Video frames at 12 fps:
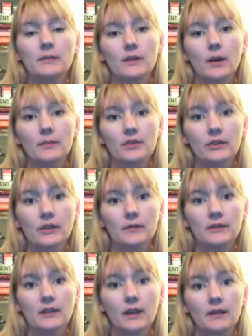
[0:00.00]
So I'm sure he
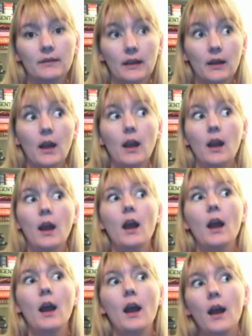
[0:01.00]
was kind of like,
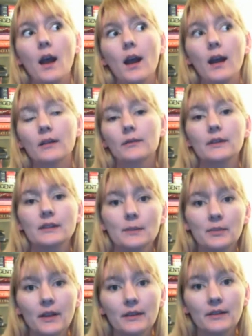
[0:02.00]
ah, what's up
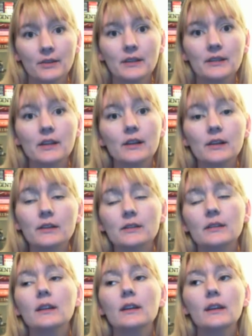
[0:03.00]
with all these crazy girls?
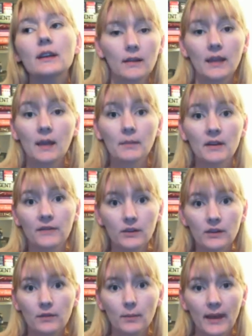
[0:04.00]
They came in a few
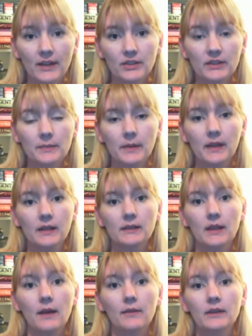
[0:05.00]
different batches because
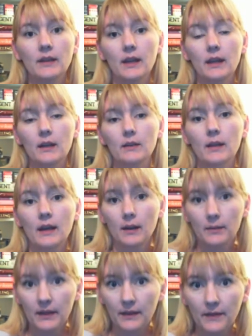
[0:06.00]
every day that I
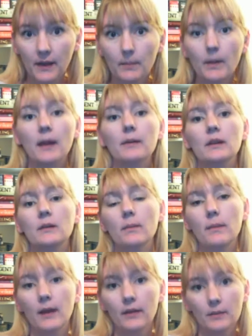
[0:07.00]
would get them, I would
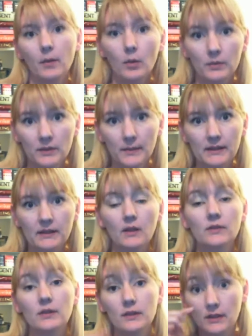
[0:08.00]
mail them home to
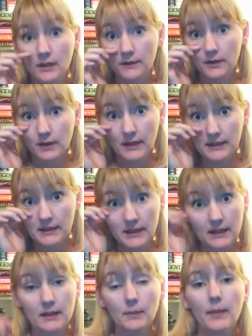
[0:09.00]
myself. So it took a few days to
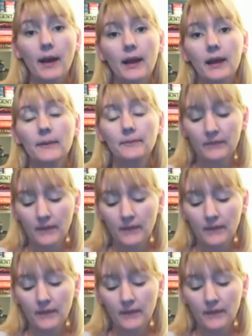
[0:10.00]
get them back.